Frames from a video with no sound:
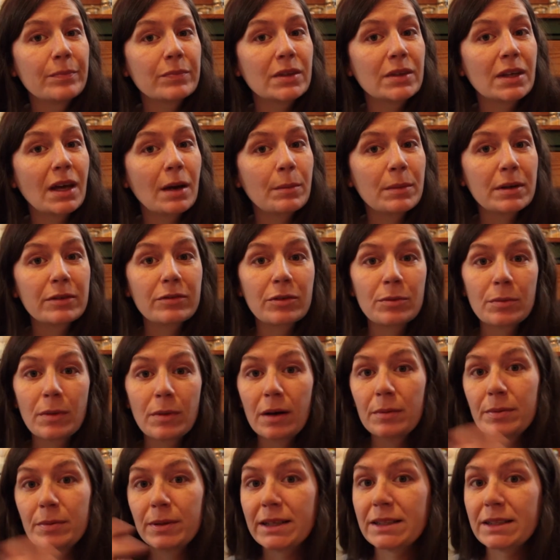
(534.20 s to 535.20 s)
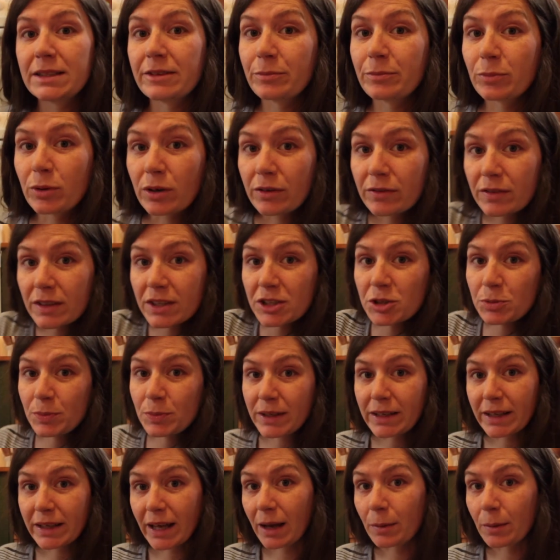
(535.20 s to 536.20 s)
coming from a place of privilege,
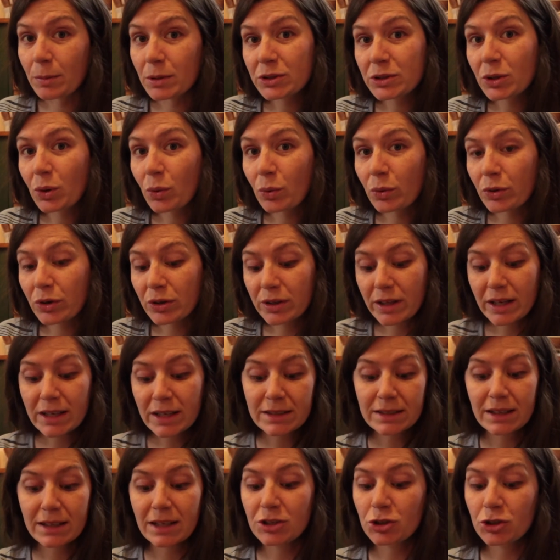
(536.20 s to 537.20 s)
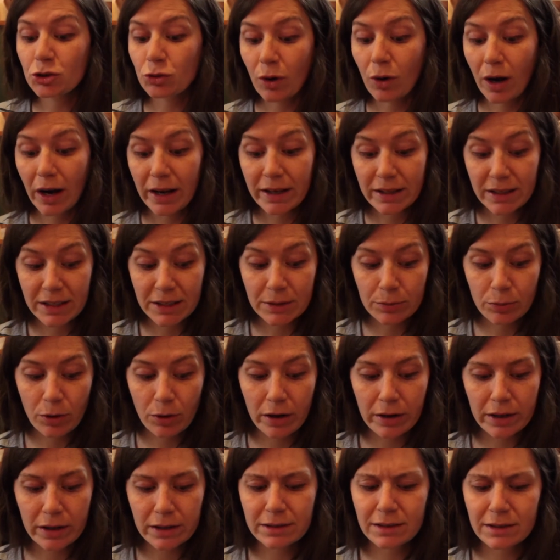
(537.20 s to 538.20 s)
being able to order this and try these
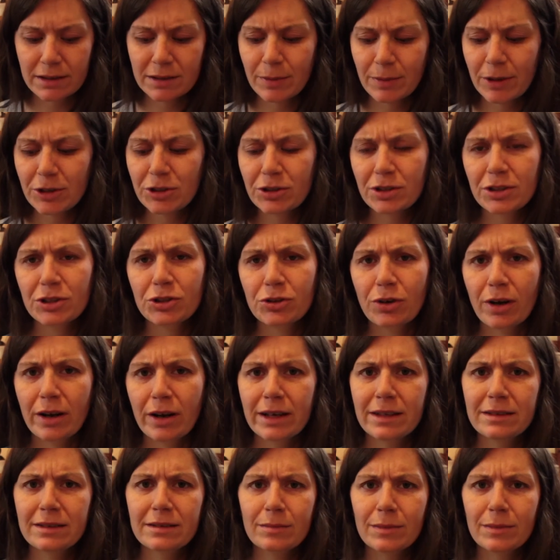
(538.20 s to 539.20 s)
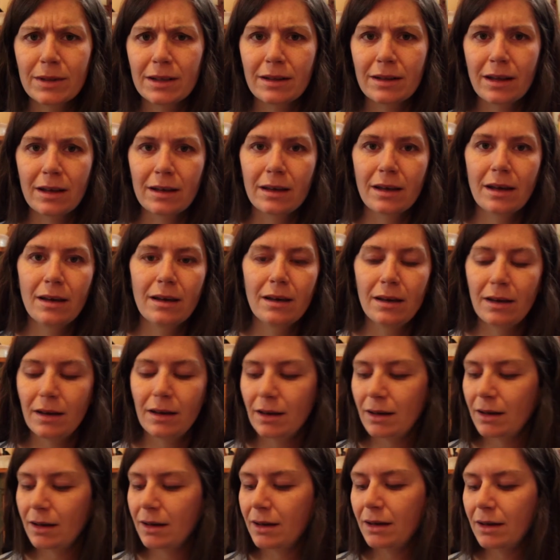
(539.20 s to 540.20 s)
products, especially trying something like
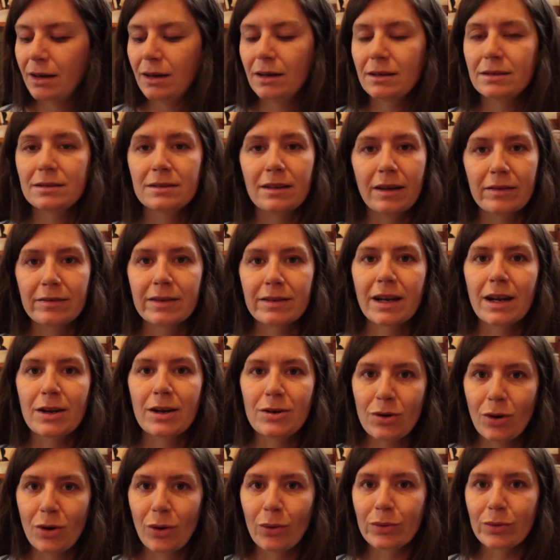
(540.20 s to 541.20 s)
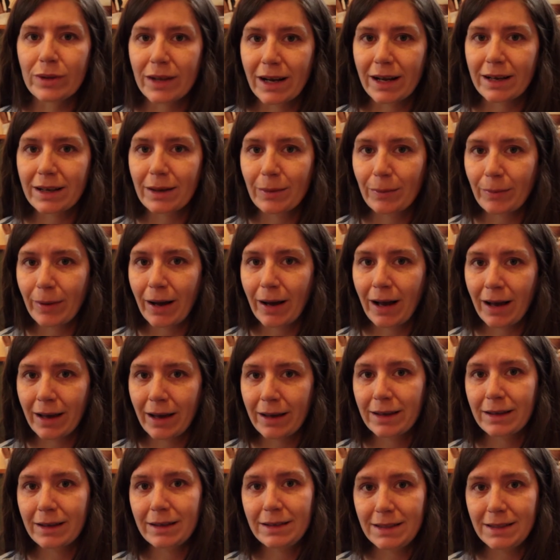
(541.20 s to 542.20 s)
stuff that I know that I can
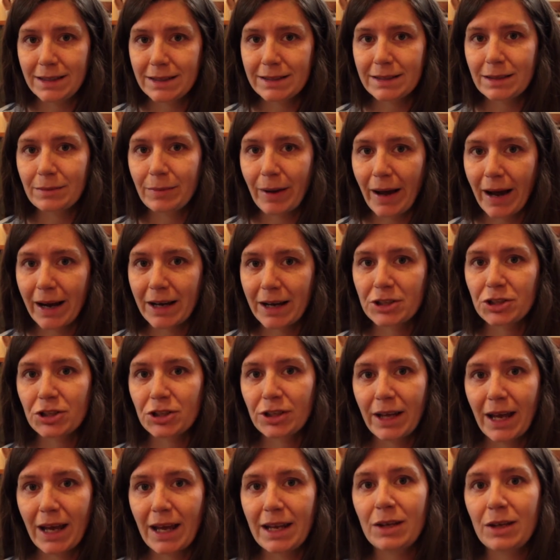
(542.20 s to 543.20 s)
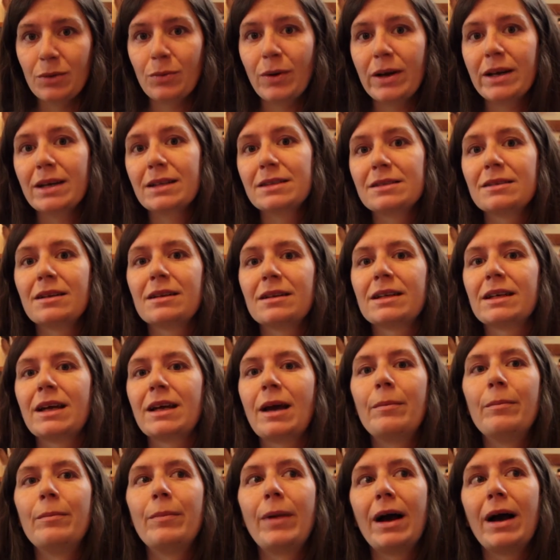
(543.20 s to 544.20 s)
buy in decent packaging anyway. It's not like
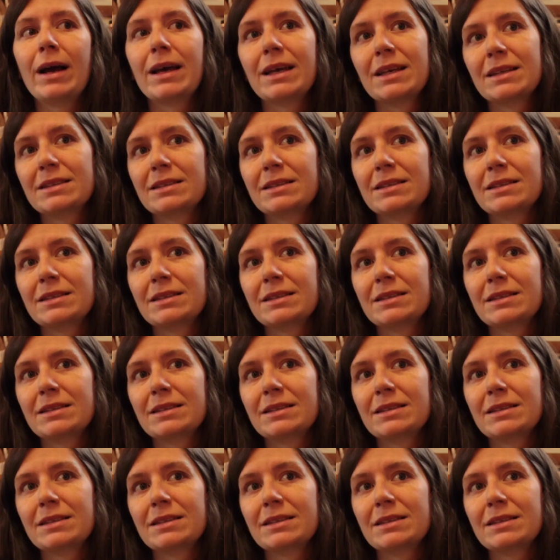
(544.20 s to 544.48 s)
I'm buying